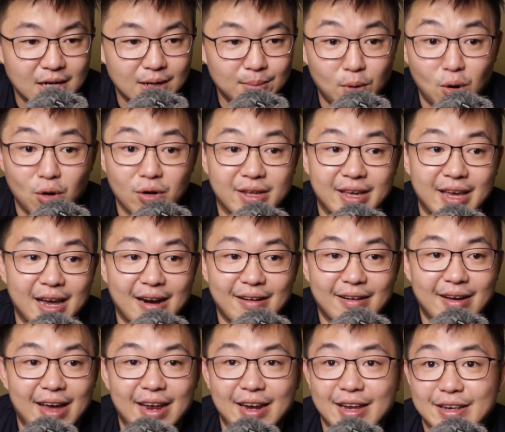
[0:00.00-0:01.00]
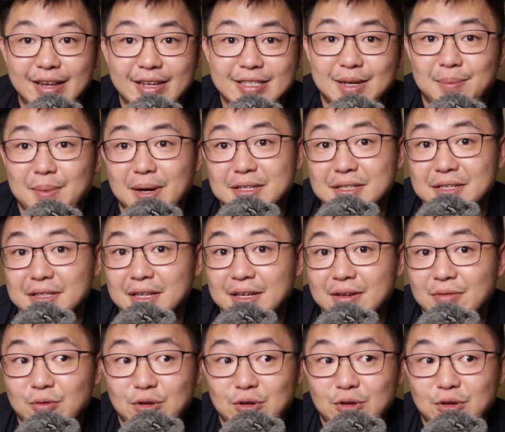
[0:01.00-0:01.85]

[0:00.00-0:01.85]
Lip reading: a Mong Kiara and a Desa Park City,